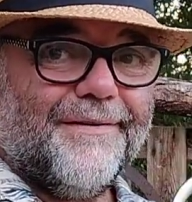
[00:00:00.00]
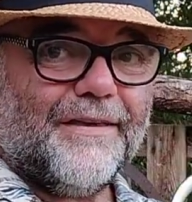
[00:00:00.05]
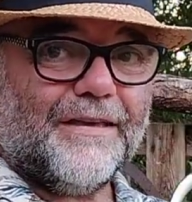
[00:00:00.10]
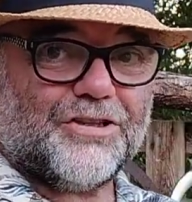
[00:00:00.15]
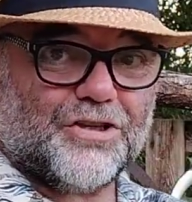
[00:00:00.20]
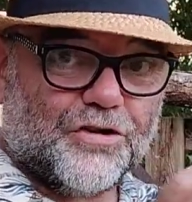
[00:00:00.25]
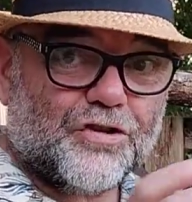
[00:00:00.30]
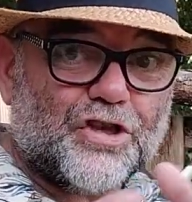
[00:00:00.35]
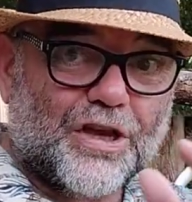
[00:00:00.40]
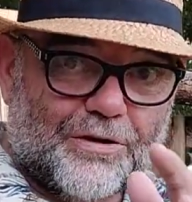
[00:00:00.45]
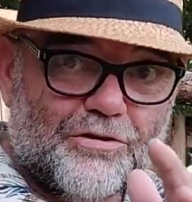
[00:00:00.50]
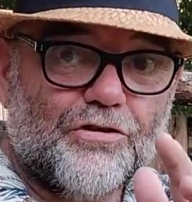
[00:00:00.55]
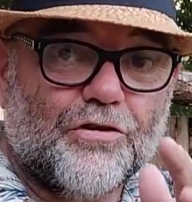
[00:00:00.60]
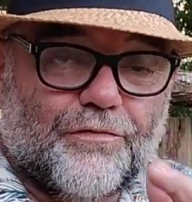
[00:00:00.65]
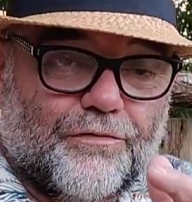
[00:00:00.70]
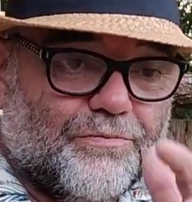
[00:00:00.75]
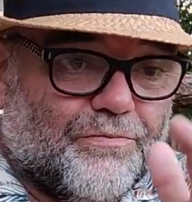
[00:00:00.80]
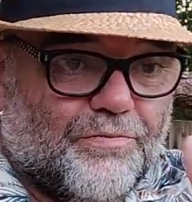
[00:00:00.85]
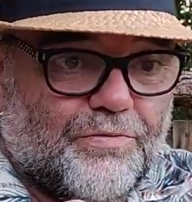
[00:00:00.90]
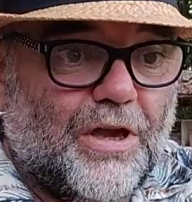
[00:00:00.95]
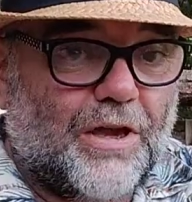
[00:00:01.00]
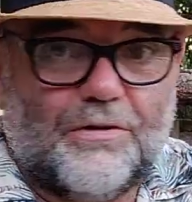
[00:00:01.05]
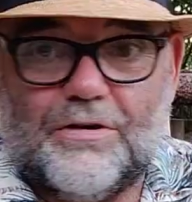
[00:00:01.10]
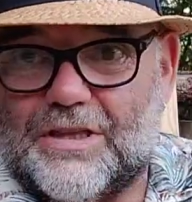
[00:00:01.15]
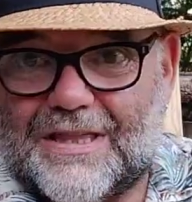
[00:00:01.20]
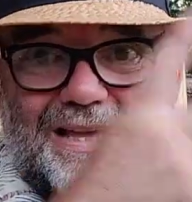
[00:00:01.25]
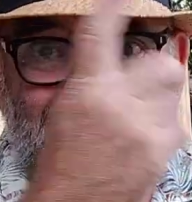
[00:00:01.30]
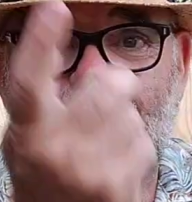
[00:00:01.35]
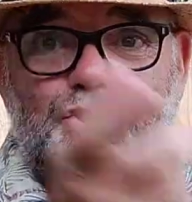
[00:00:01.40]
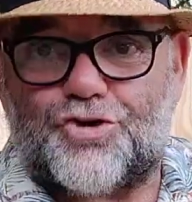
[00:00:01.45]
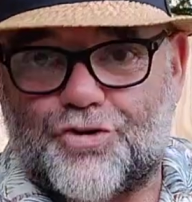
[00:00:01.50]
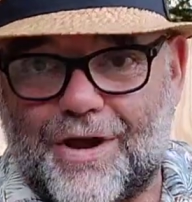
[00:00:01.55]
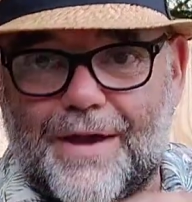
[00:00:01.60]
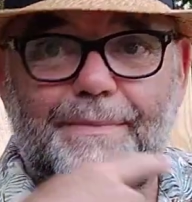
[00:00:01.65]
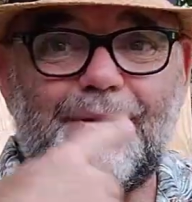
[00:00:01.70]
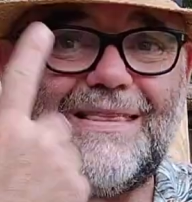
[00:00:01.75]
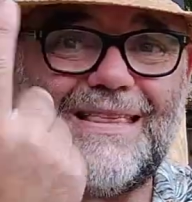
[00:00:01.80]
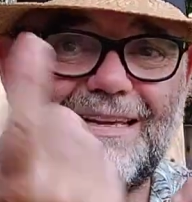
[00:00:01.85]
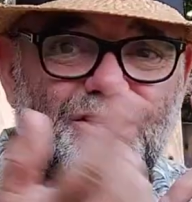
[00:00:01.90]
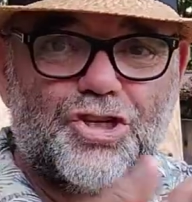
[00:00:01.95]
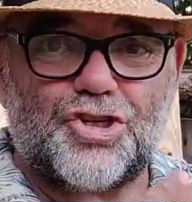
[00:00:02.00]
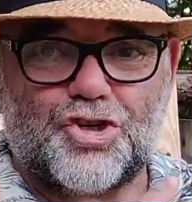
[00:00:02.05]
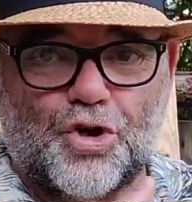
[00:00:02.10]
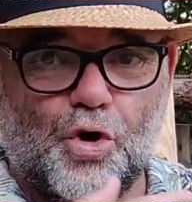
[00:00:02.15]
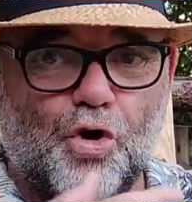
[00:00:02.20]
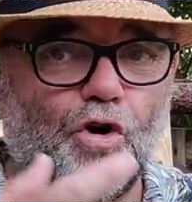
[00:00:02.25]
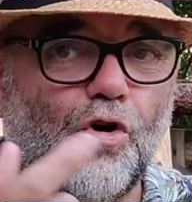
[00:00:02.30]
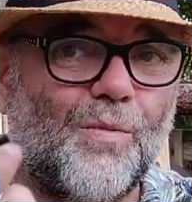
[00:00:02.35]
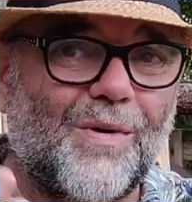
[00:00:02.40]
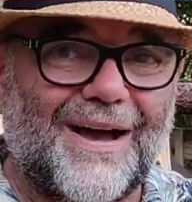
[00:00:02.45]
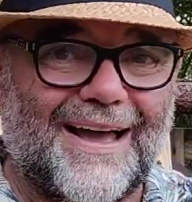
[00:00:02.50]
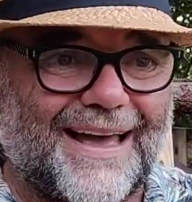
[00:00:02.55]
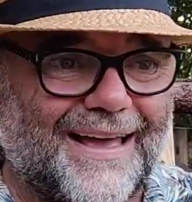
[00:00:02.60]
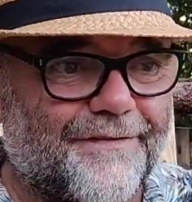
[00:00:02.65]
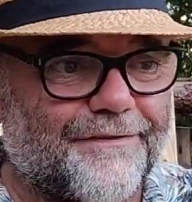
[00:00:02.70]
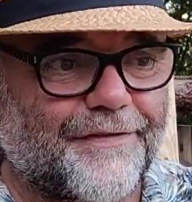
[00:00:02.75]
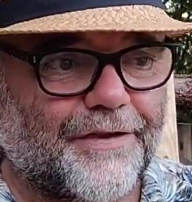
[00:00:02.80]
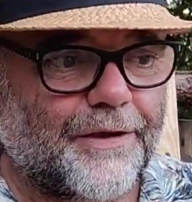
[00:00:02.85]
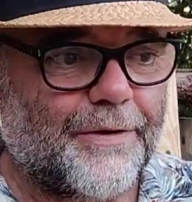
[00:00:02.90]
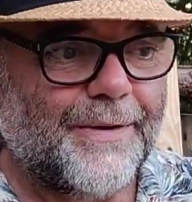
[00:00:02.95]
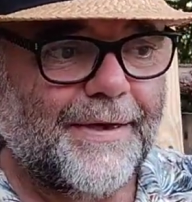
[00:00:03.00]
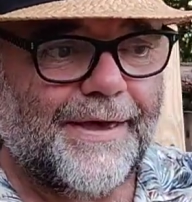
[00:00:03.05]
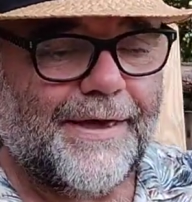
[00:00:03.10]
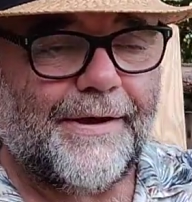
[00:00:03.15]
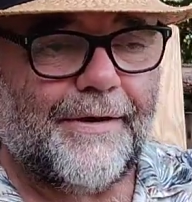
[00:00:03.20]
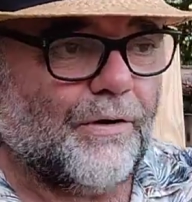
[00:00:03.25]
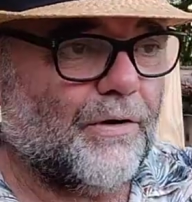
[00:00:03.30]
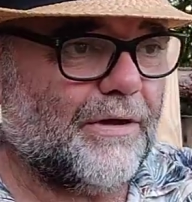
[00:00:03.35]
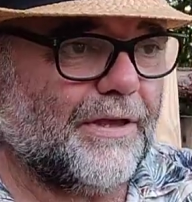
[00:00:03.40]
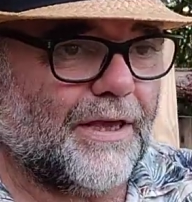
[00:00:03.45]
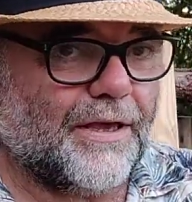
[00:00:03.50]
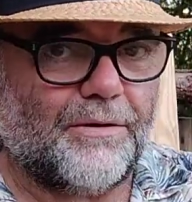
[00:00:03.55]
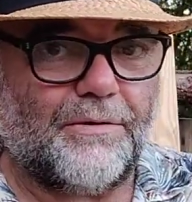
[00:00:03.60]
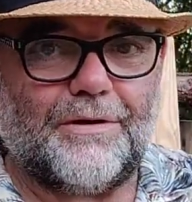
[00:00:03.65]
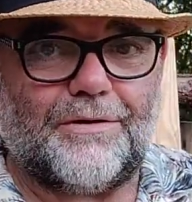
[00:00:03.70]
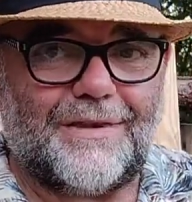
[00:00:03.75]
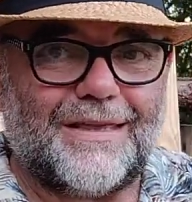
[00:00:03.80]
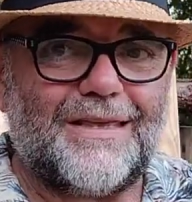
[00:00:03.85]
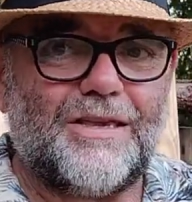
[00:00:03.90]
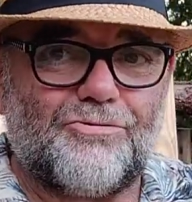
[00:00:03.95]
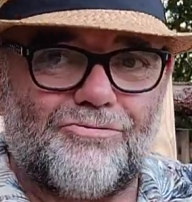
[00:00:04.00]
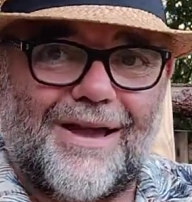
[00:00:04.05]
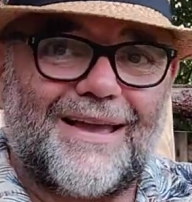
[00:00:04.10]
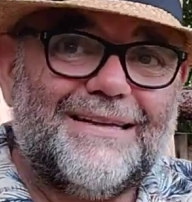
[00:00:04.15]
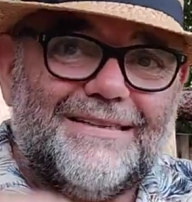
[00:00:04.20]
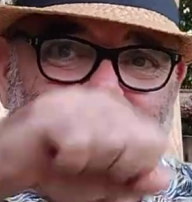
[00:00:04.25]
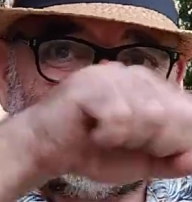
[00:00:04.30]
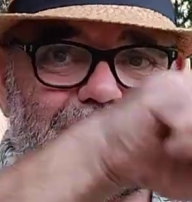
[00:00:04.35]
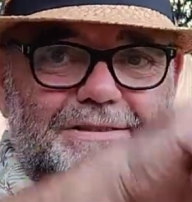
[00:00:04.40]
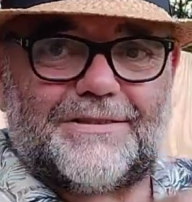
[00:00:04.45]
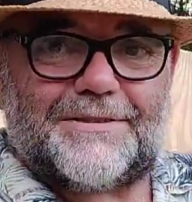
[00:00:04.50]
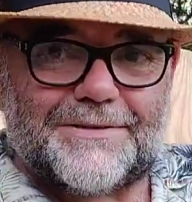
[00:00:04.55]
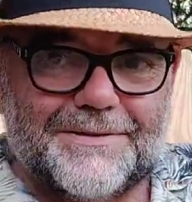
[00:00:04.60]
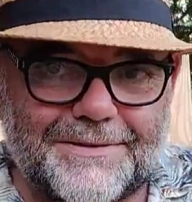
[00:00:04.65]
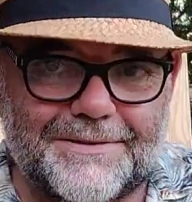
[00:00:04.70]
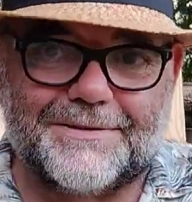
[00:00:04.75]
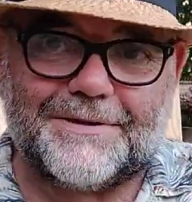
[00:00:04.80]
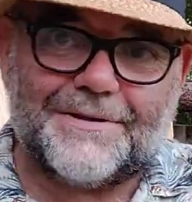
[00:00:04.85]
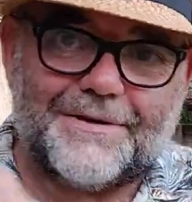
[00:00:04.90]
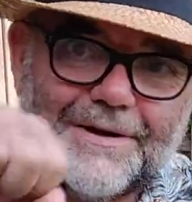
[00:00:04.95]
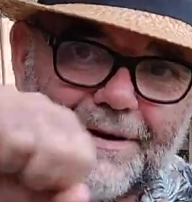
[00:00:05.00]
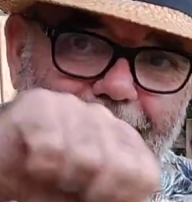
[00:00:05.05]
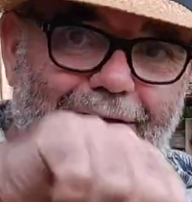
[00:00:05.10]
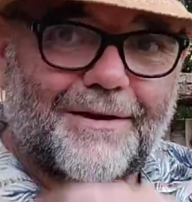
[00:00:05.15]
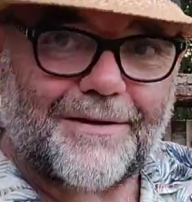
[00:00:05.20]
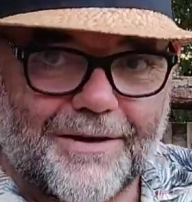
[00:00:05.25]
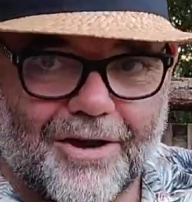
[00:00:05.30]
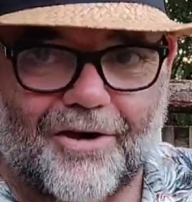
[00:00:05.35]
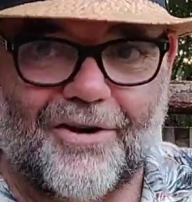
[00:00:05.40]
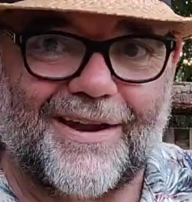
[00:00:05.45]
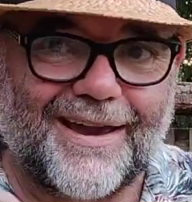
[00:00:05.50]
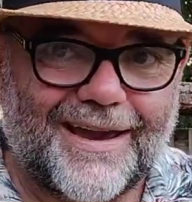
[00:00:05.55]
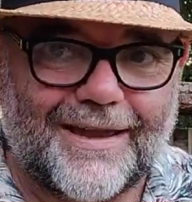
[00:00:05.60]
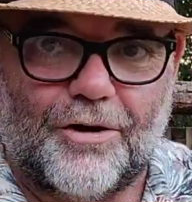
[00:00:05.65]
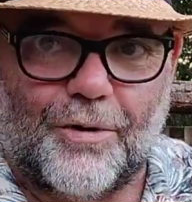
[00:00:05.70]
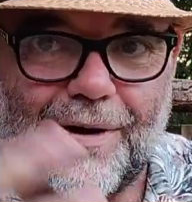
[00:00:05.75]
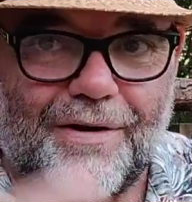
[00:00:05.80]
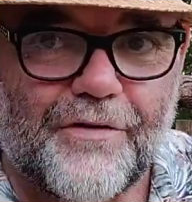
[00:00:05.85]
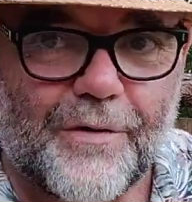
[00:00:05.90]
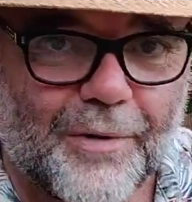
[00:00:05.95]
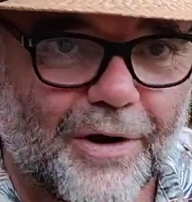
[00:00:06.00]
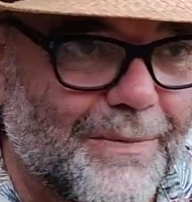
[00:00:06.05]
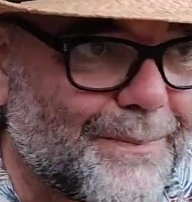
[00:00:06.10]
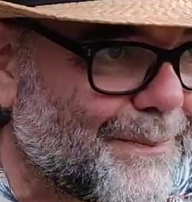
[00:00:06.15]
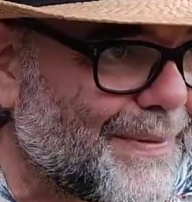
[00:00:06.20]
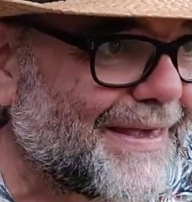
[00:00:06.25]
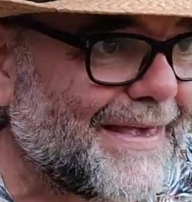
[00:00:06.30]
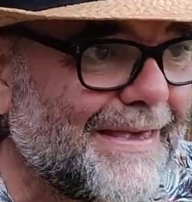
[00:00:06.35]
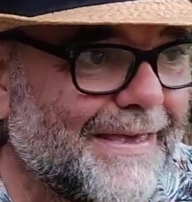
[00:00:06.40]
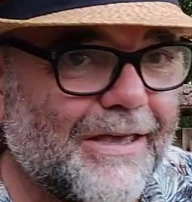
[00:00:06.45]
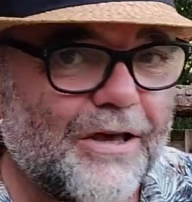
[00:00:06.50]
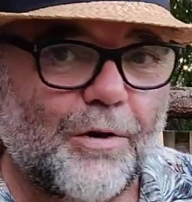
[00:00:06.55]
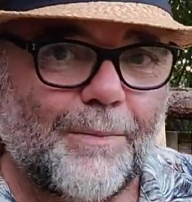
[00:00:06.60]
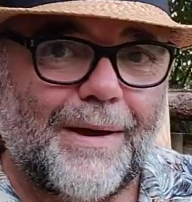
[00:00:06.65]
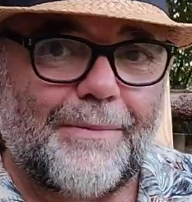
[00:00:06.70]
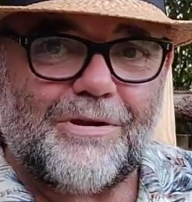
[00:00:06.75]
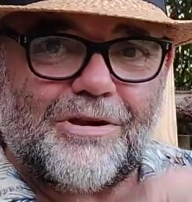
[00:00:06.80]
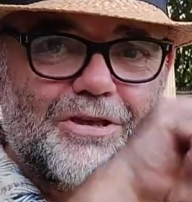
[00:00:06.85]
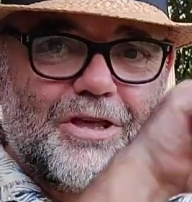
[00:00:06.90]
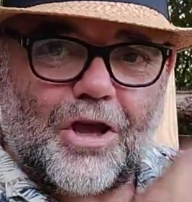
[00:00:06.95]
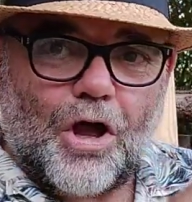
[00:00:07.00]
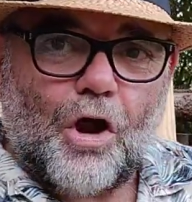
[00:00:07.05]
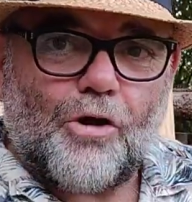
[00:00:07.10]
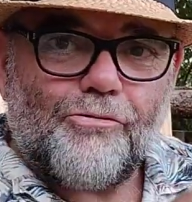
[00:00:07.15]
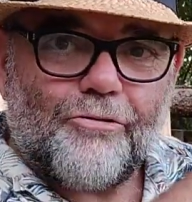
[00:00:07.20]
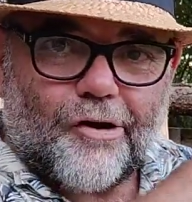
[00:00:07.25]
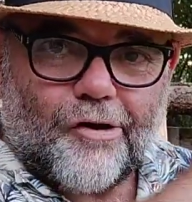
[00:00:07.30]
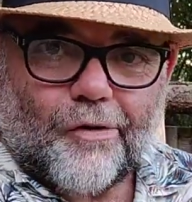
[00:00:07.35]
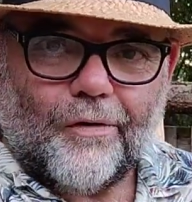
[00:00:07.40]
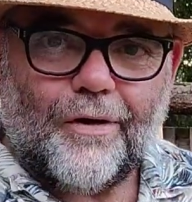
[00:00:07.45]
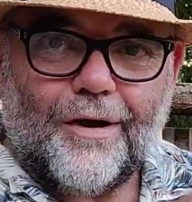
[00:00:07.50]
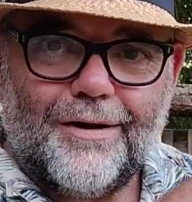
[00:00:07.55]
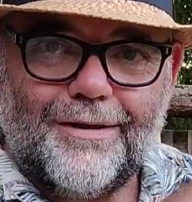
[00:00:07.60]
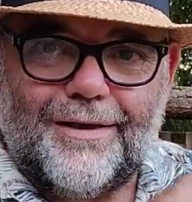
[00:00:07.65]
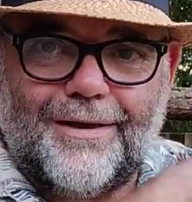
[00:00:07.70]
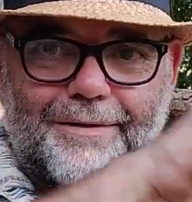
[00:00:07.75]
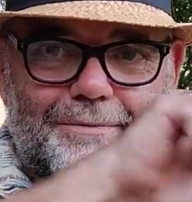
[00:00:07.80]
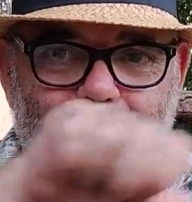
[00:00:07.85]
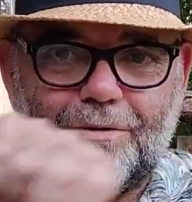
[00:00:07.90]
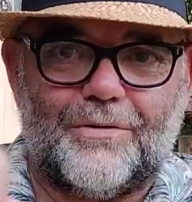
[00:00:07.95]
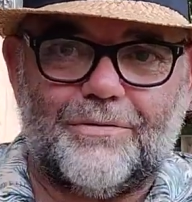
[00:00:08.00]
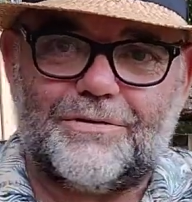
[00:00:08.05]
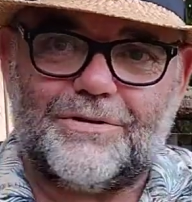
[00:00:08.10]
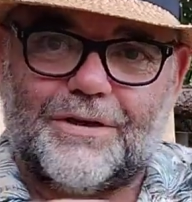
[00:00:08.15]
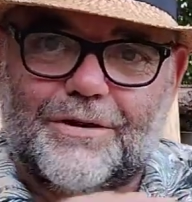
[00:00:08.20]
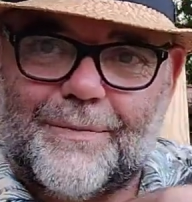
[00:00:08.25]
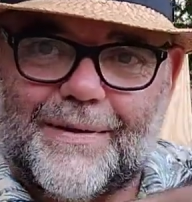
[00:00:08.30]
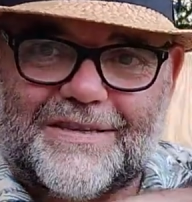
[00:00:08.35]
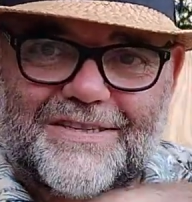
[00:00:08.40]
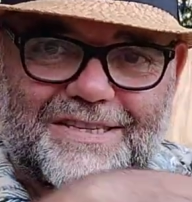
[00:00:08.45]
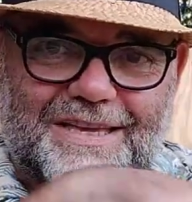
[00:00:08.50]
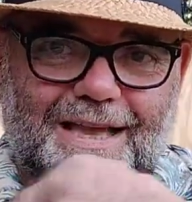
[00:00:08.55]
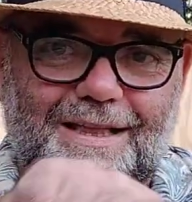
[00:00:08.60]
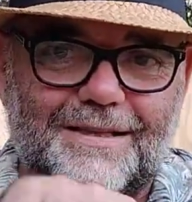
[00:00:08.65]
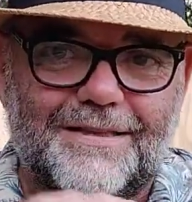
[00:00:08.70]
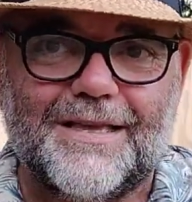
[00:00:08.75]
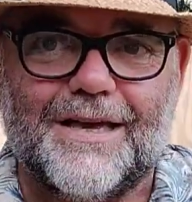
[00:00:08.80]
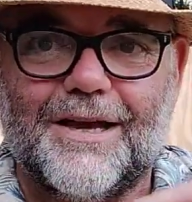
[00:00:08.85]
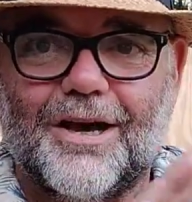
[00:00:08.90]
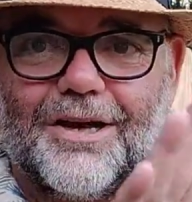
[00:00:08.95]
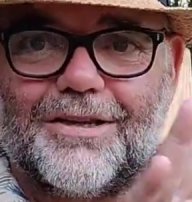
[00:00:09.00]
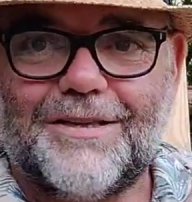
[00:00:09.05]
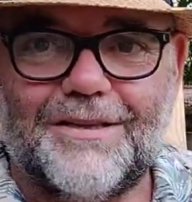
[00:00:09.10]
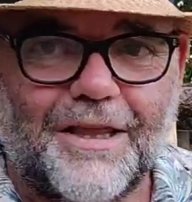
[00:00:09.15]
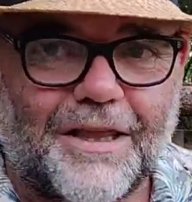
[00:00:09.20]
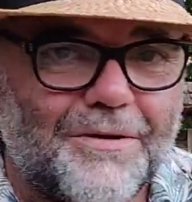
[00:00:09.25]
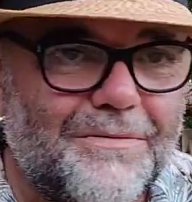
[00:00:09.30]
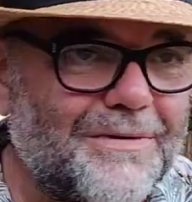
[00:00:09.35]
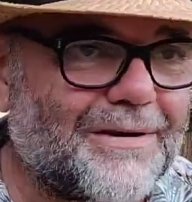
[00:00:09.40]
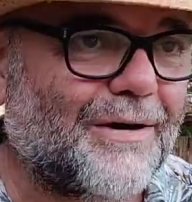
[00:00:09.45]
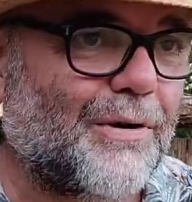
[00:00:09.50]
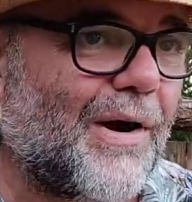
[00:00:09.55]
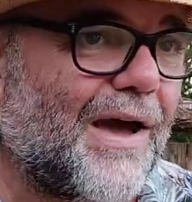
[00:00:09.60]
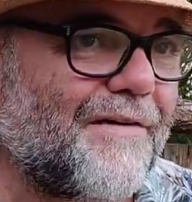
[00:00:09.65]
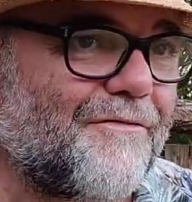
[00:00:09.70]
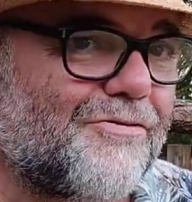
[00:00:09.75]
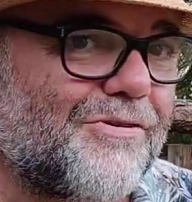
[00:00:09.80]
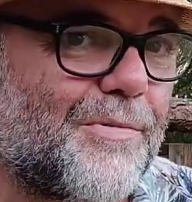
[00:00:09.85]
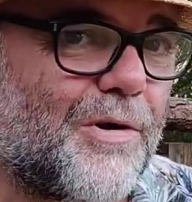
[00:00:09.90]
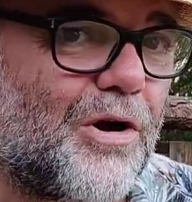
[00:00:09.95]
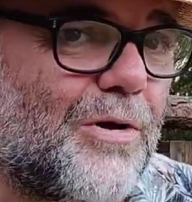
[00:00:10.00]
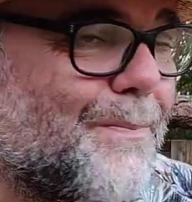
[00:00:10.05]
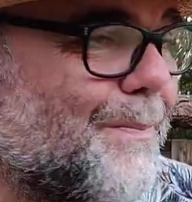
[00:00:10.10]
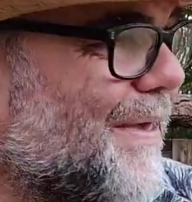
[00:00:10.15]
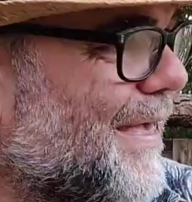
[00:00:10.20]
you've done your trip, you've done your tour, or what have you, or you've done your race, I don't know, whatever it might be, or maybe in a coracle, I don't know, or a bit sculling, I don't know, whatever it might